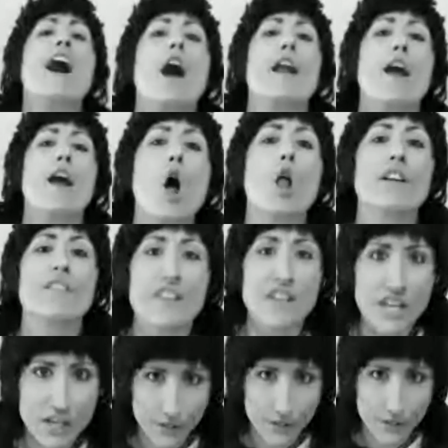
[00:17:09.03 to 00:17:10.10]
on all
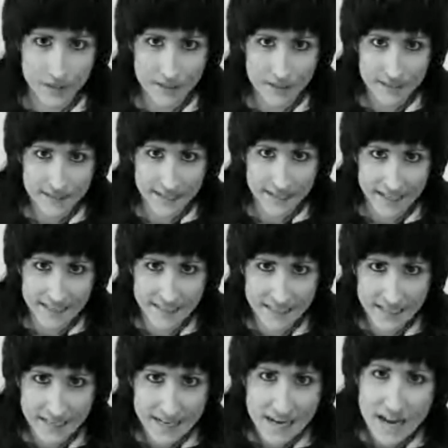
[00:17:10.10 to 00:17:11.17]
of you, okay?
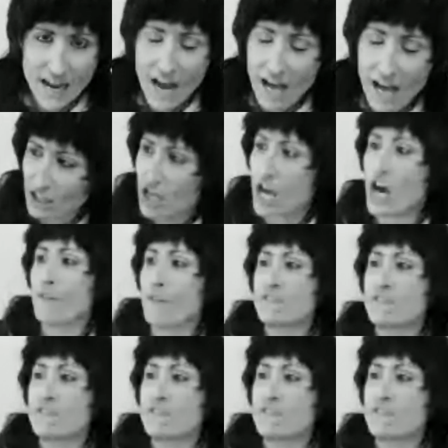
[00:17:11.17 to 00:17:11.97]
I love